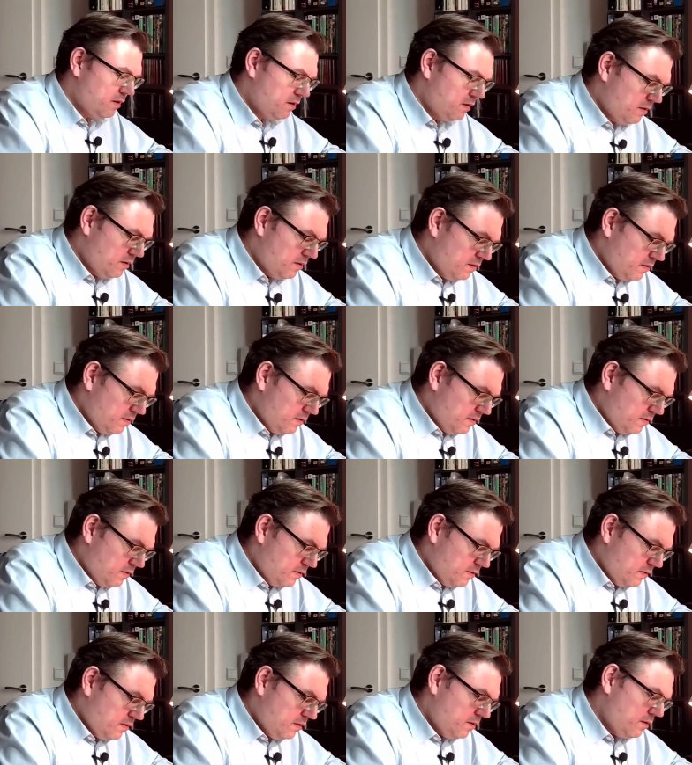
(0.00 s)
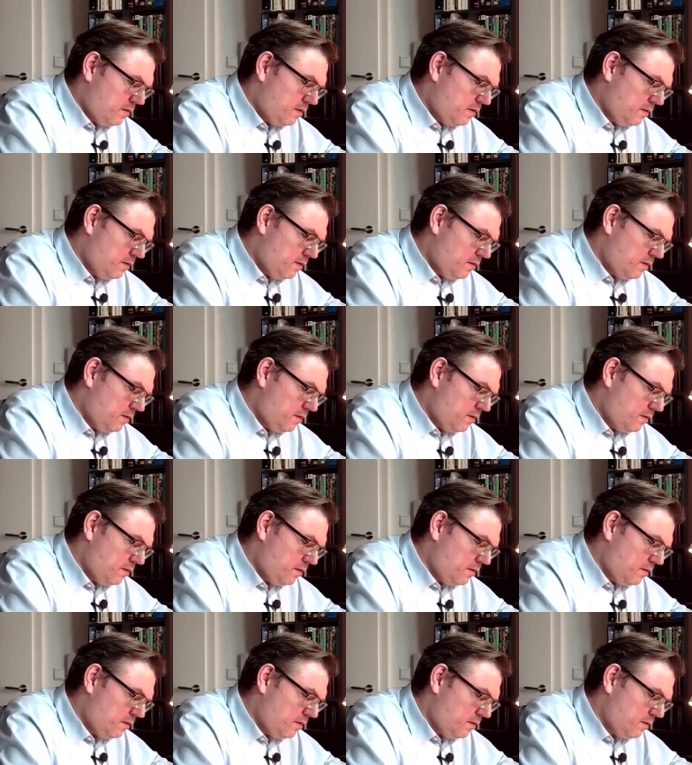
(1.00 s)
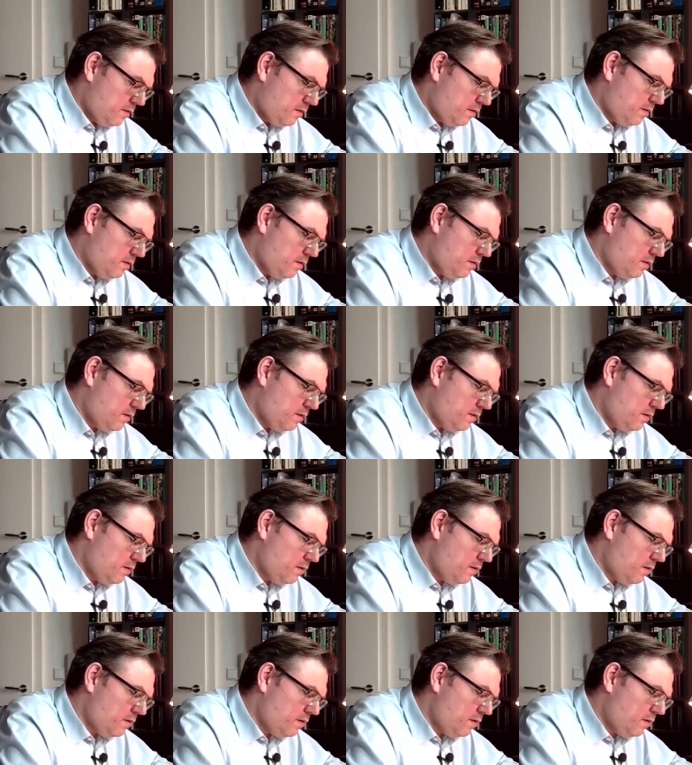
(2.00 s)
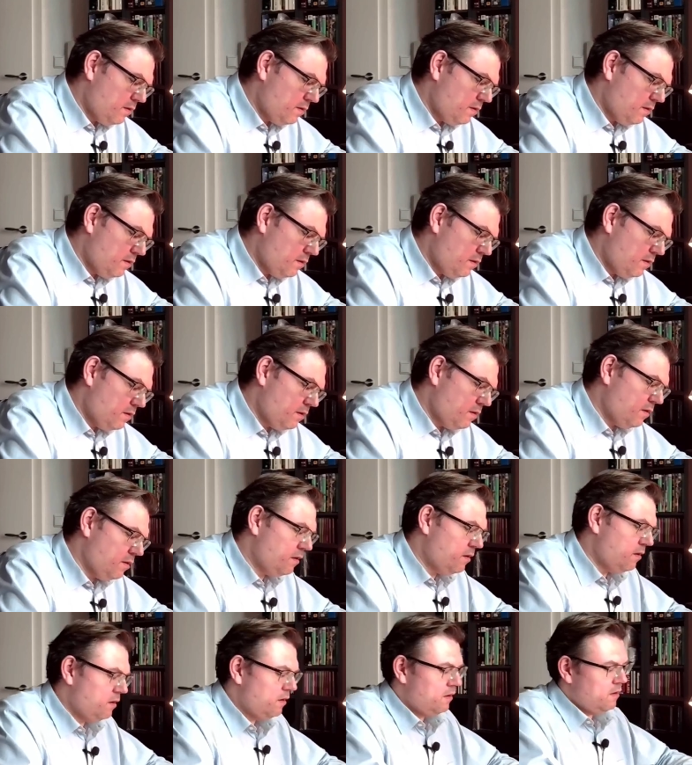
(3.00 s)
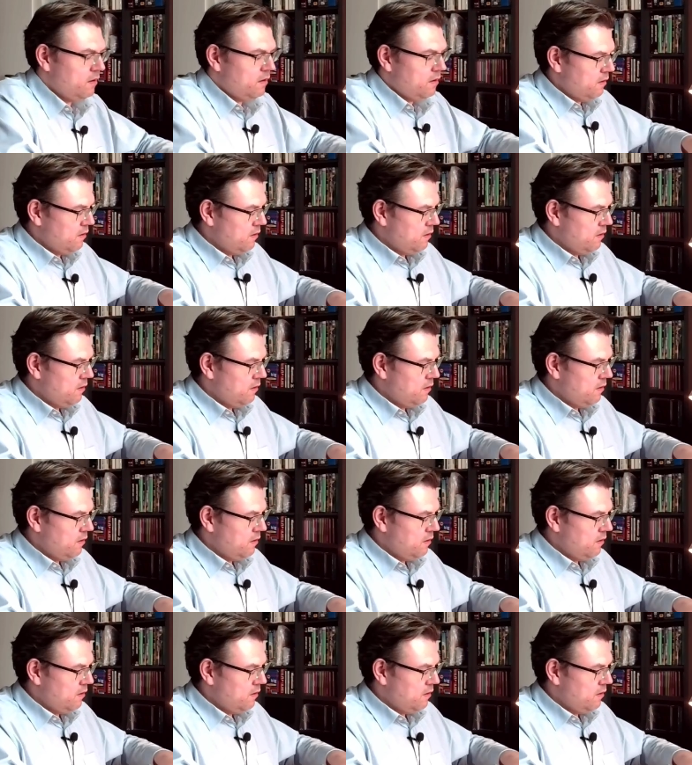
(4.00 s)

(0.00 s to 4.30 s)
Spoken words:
Nothing is said.